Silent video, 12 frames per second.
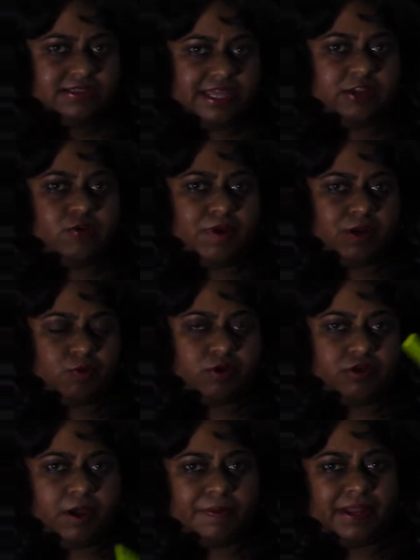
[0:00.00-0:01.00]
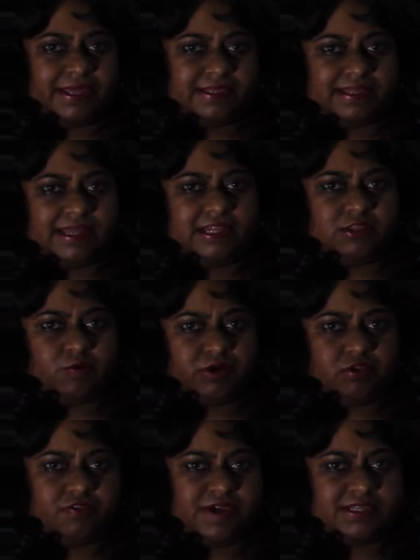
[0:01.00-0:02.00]
then you might want to apply in slightly lower
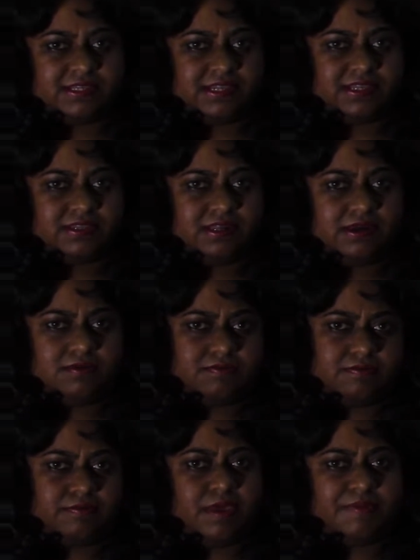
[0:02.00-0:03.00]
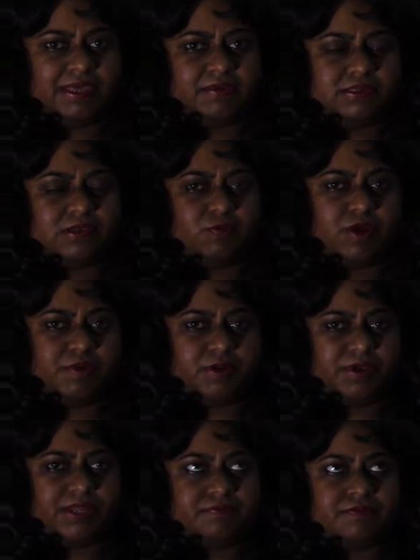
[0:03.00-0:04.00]
universities, maybe somewhere
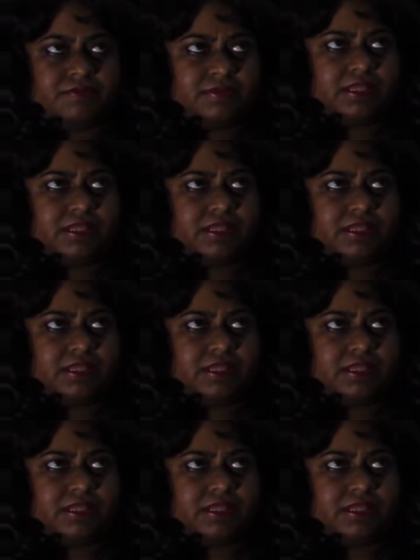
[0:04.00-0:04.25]
between,